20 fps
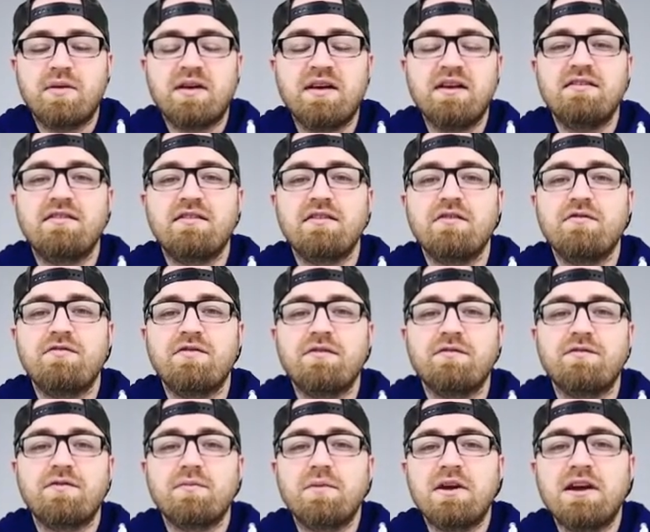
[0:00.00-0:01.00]
piece of
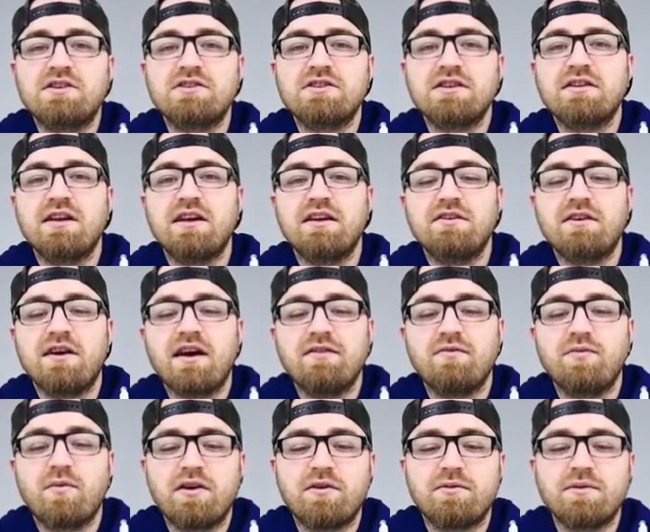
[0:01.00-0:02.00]
information that you
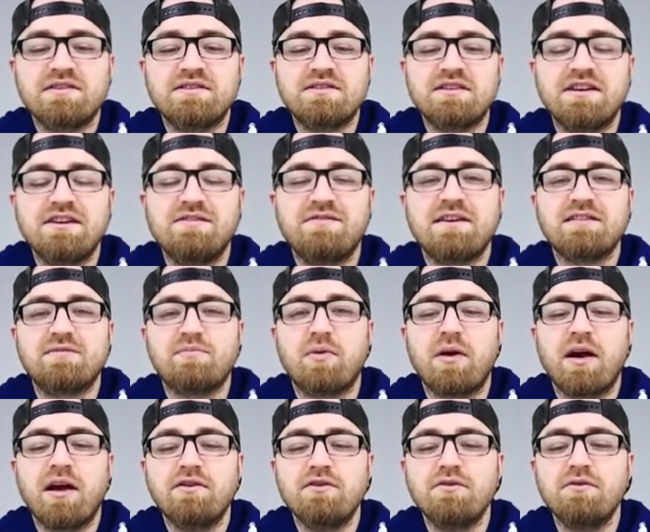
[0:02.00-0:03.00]
guys want to receive as
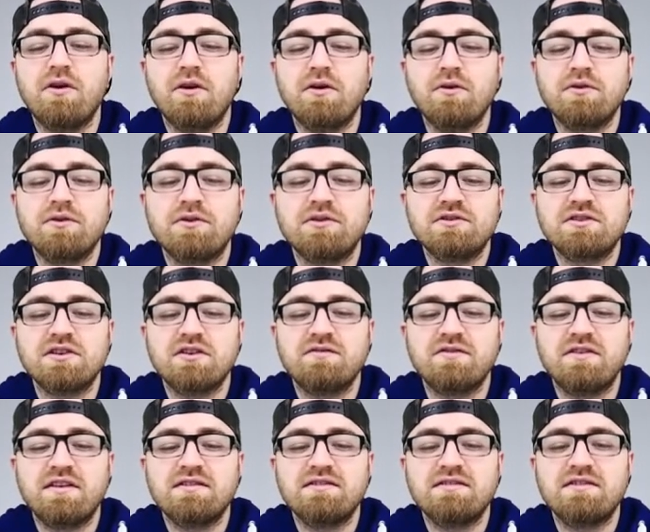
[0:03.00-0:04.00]
brand new owners
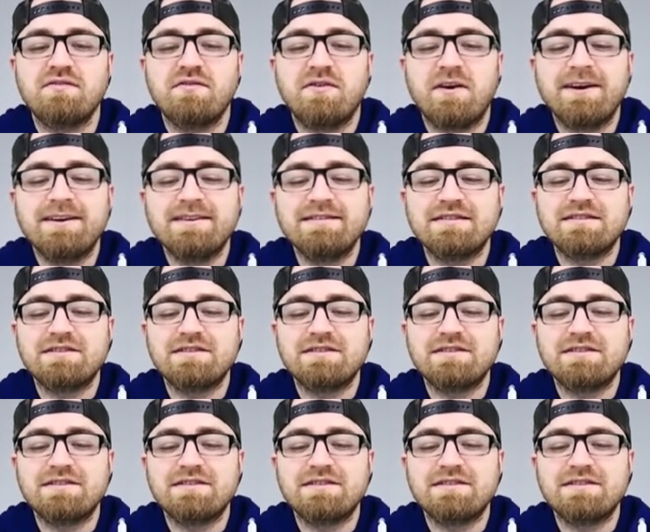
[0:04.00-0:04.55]
of this device.